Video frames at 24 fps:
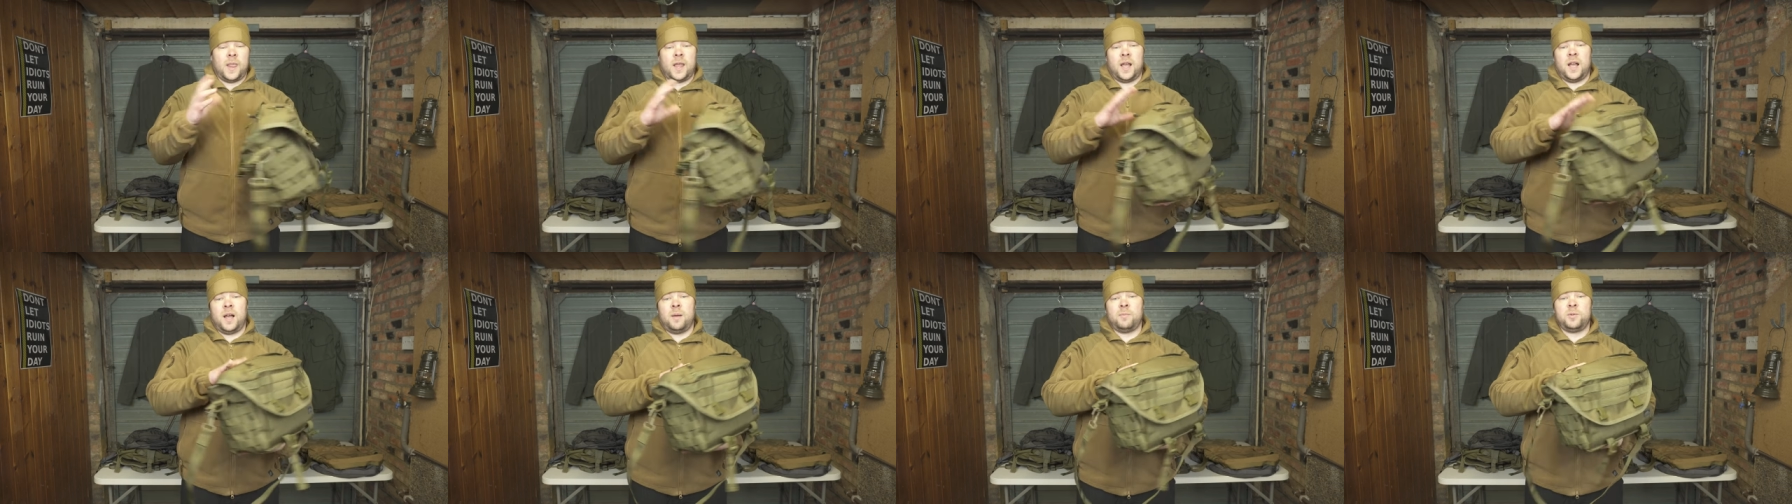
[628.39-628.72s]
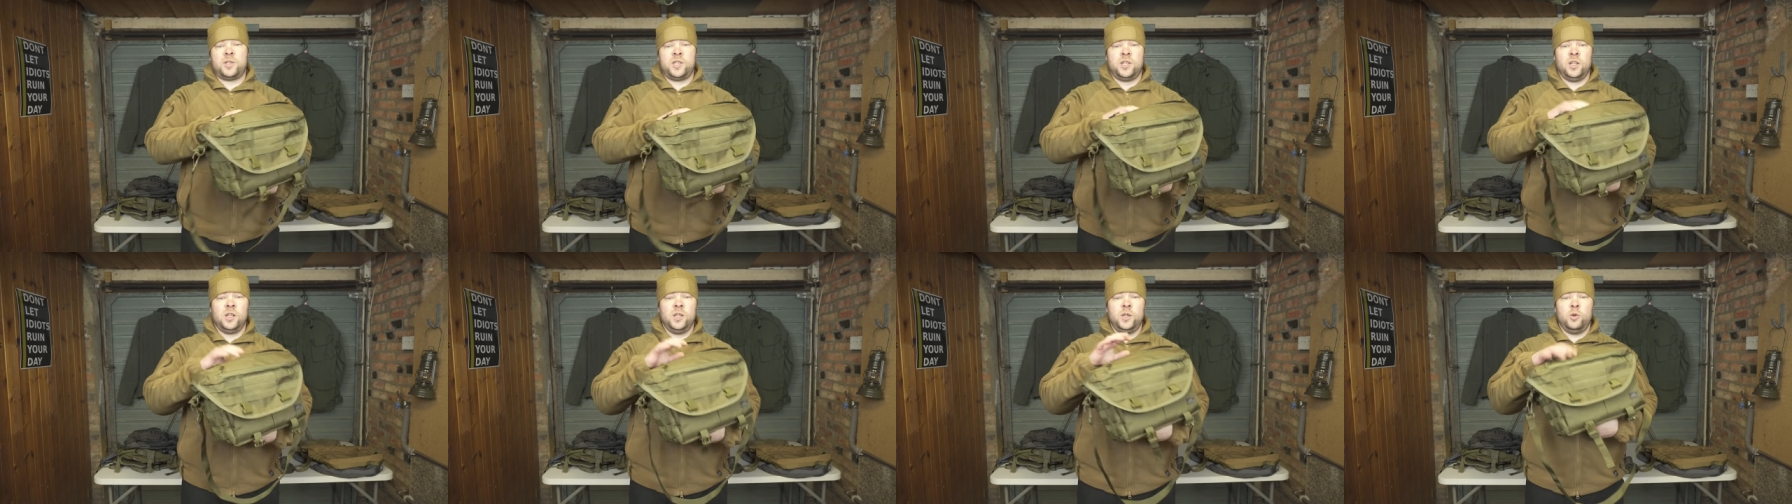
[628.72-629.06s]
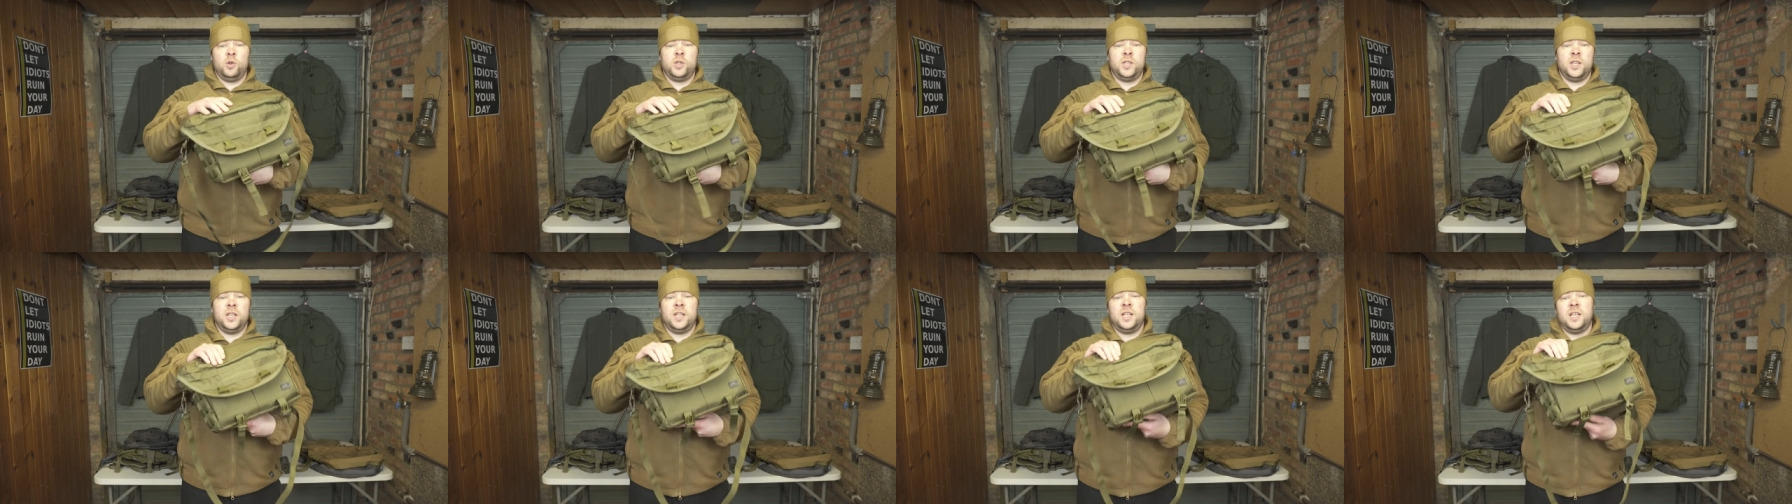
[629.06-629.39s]
I'm still
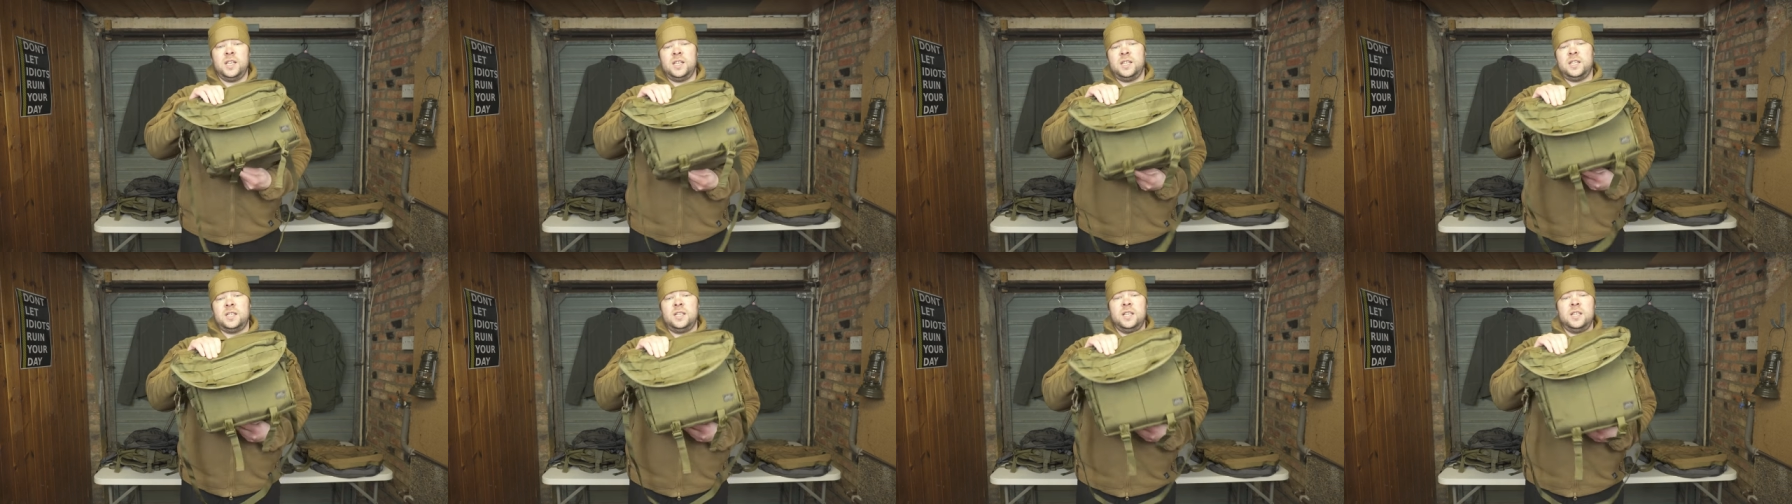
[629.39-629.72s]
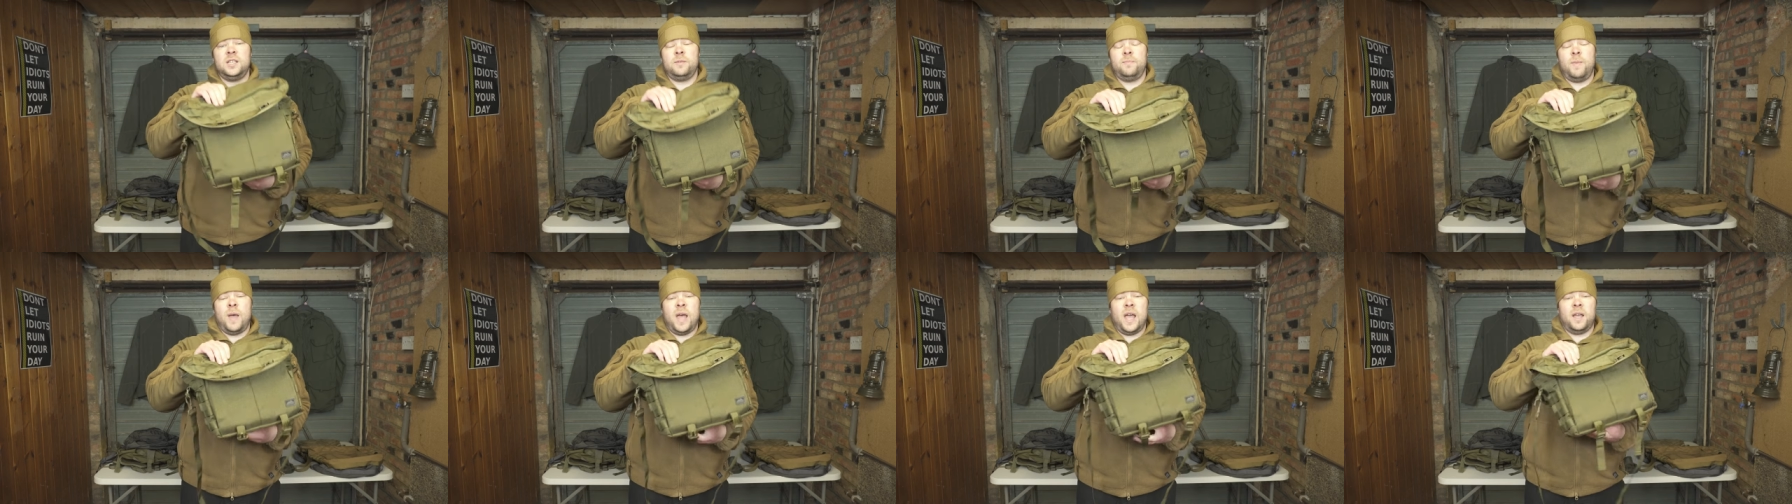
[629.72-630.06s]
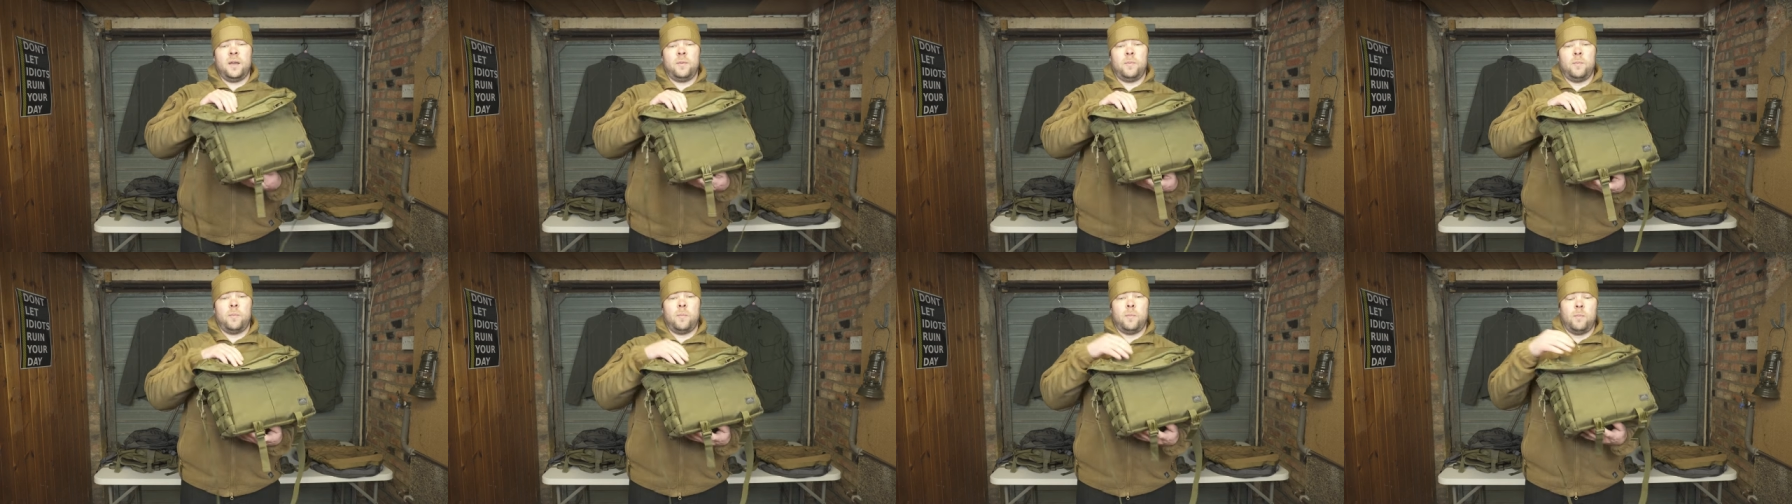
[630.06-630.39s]
using this bag,
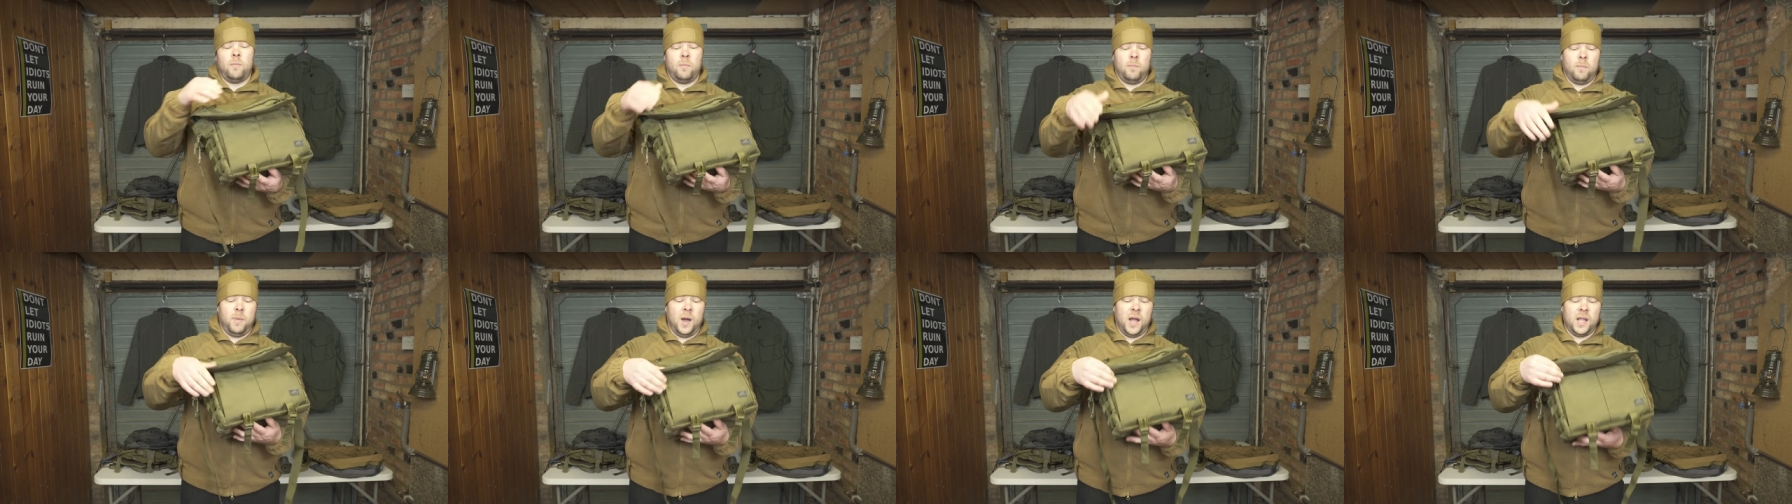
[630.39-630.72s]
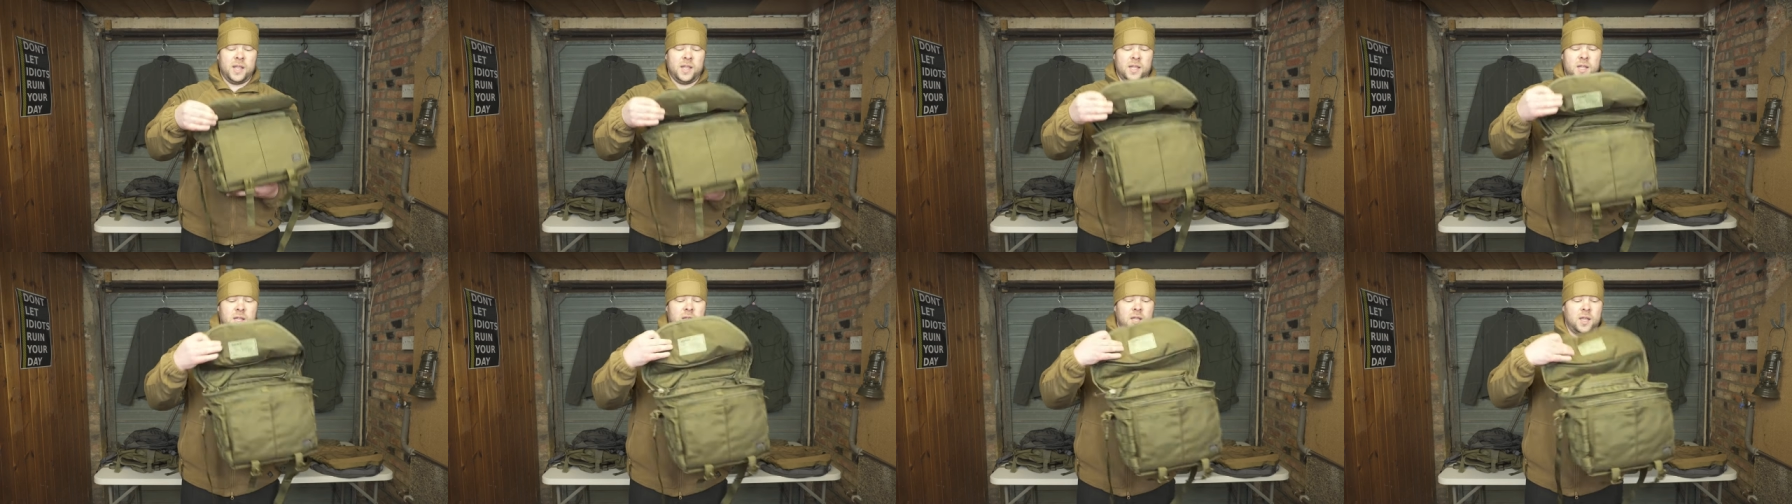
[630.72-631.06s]
but